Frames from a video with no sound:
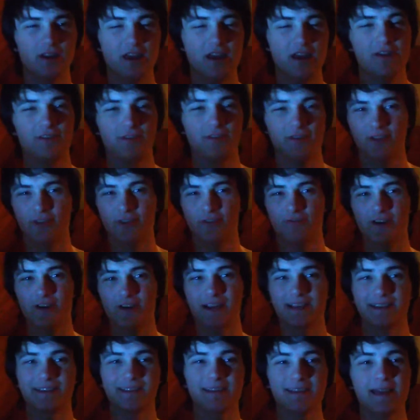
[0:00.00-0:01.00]
You know those
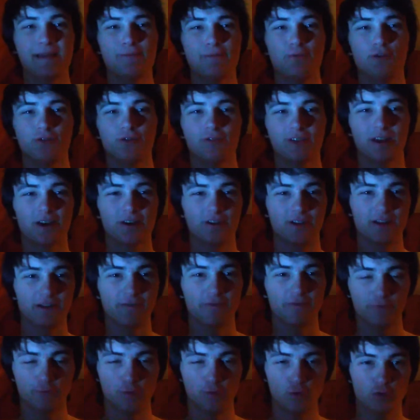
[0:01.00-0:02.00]
fucking tables that are
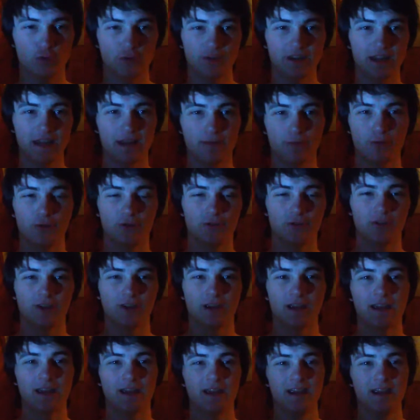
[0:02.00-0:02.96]
like fold tables?